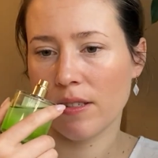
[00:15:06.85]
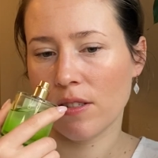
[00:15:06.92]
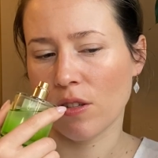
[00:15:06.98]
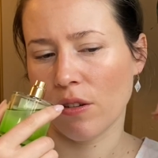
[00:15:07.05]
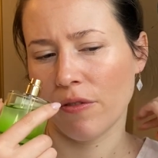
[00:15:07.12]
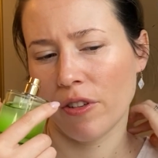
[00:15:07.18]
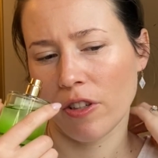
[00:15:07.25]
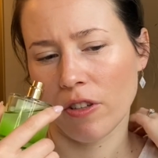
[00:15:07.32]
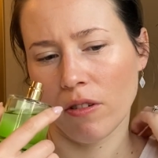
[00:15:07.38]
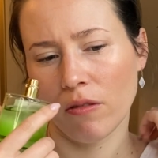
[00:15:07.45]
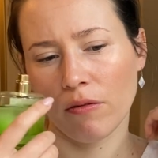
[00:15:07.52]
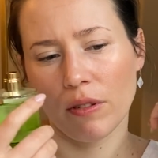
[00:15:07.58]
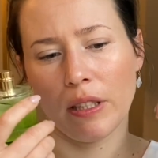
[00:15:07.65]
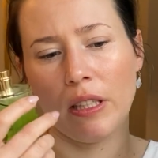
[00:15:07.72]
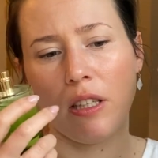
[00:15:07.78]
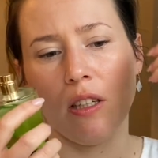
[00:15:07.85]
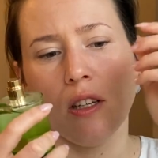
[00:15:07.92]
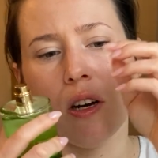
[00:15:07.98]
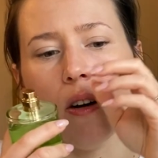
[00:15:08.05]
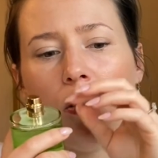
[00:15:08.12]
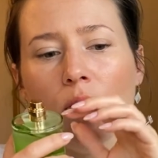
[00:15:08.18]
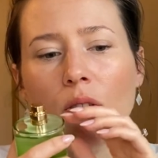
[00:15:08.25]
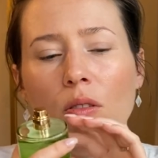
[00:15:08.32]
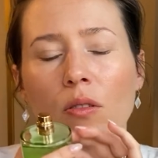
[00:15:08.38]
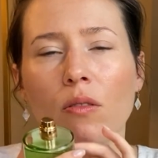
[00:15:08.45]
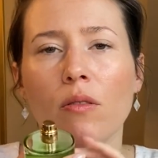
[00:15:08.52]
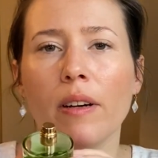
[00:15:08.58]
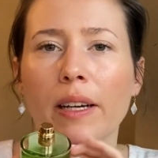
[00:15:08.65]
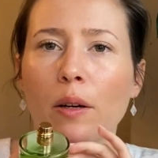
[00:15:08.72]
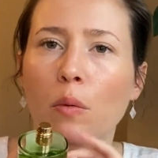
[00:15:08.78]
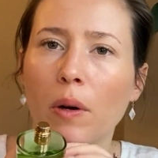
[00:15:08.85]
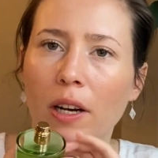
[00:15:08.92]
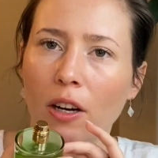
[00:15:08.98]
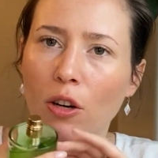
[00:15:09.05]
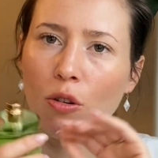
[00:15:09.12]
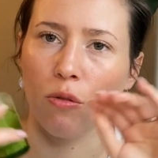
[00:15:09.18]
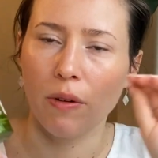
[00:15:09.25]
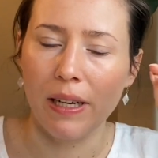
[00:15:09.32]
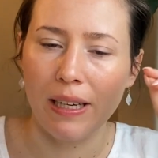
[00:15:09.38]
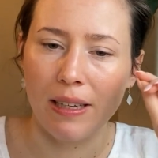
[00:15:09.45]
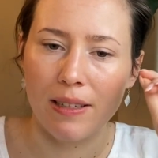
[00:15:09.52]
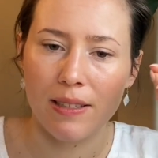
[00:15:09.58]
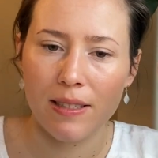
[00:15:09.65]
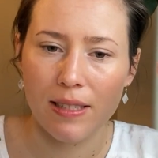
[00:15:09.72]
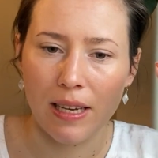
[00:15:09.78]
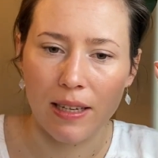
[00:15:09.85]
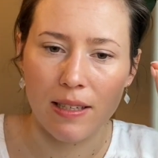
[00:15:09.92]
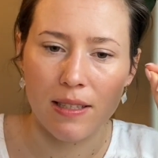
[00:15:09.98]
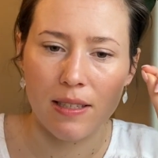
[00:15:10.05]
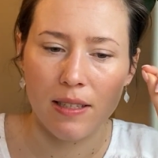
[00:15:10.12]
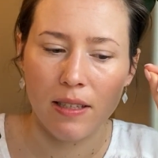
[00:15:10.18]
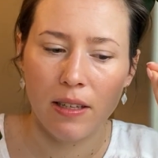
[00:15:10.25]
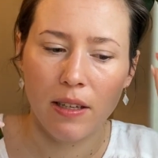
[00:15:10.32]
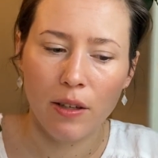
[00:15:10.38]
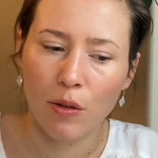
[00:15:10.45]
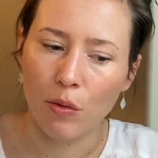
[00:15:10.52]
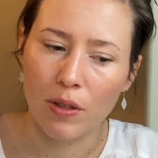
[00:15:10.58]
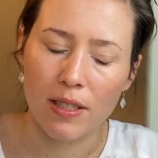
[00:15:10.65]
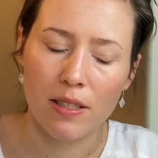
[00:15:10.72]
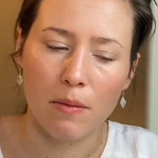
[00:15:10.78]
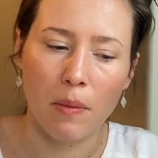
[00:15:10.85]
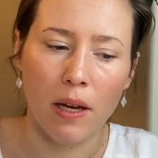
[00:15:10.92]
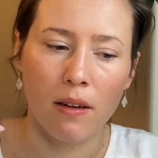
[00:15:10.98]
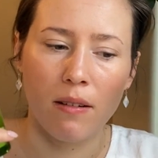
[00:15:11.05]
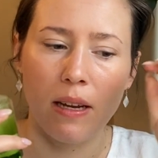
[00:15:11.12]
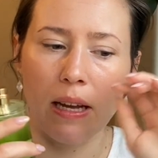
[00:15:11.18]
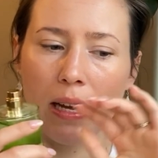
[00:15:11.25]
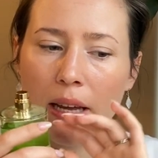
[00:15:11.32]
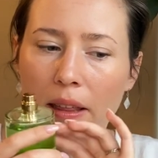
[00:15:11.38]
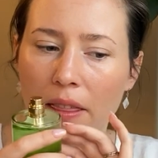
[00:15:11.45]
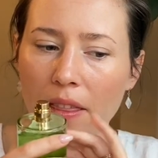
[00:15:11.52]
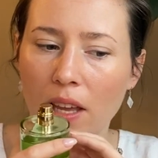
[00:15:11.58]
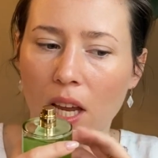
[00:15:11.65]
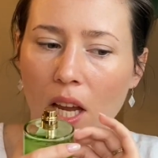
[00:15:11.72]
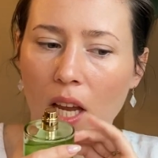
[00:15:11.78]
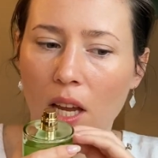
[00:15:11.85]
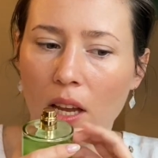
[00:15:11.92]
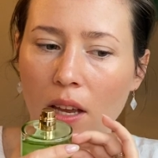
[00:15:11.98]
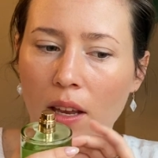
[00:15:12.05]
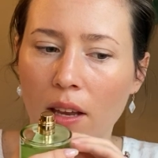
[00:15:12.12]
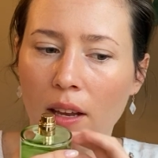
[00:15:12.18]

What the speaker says: So if you don't really know like what a green scent would smell like, think